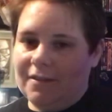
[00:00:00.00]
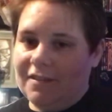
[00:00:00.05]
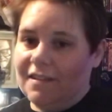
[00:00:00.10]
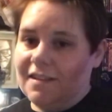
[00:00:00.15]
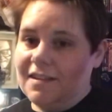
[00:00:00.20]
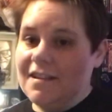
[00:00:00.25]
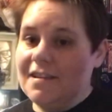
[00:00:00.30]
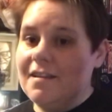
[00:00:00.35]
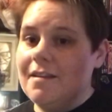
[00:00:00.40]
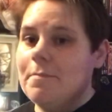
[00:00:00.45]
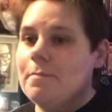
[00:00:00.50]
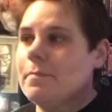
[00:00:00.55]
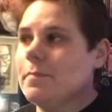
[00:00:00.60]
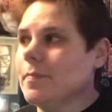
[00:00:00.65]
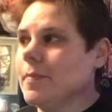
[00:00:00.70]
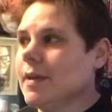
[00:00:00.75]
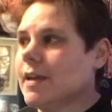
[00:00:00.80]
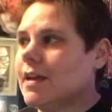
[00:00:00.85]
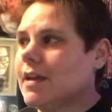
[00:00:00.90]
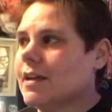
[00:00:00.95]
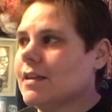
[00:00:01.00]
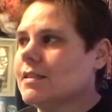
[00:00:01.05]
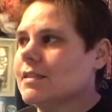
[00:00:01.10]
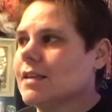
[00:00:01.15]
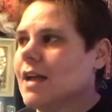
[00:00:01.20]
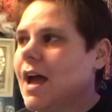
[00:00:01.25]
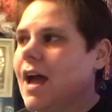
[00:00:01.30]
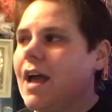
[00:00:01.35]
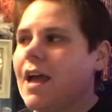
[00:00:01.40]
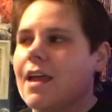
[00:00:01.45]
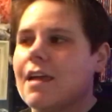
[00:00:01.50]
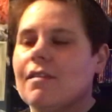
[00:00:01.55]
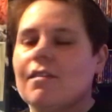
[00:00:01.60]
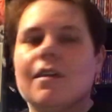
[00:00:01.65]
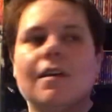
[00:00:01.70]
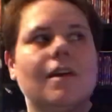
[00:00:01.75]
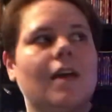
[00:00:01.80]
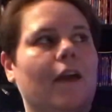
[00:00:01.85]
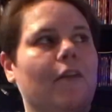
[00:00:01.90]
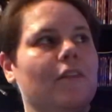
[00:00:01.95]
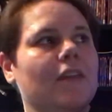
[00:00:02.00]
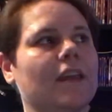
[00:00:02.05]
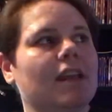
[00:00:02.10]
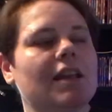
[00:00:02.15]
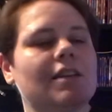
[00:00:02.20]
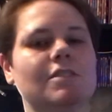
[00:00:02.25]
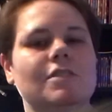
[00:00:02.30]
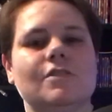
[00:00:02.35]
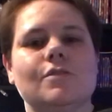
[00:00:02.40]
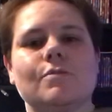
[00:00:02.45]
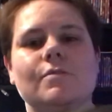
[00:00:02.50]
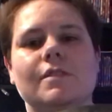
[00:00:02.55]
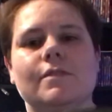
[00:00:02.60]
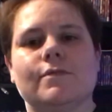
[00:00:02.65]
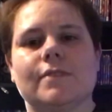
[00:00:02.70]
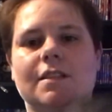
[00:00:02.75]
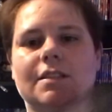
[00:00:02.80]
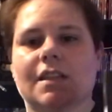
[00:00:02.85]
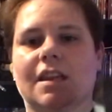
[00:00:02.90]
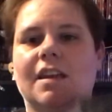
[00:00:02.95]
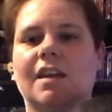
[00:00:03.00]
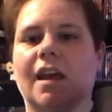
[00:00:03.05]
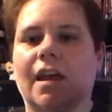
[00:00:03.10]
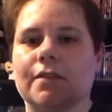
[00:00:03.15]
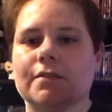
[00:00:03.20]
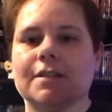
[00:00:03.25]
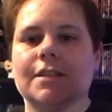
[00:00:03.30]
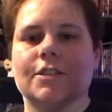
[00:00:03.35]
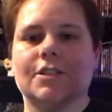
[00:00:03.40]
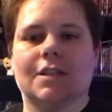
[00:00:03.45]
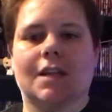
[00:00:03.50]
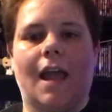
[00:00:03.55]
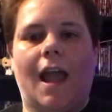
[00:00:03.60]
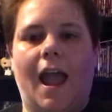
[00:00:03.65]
thing, because I think it has to do with the fact I have such an